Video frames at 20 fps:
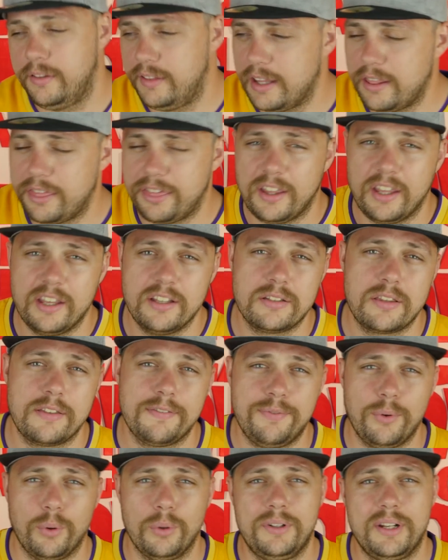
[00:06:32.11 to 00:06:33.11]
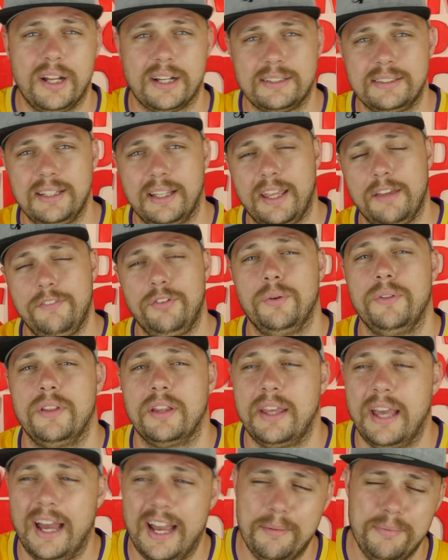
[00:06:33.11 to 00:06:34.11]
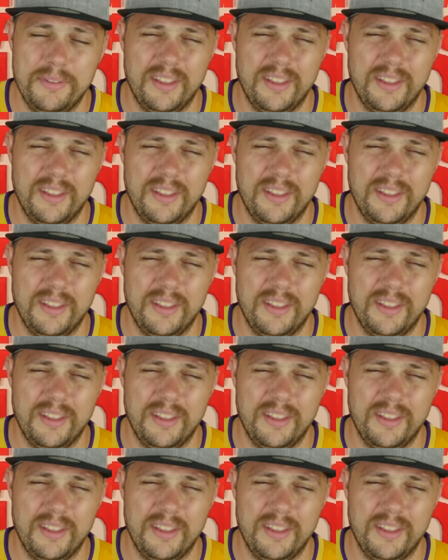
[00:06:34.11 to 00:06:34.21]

The other thing is the 4 decks they give you in the game,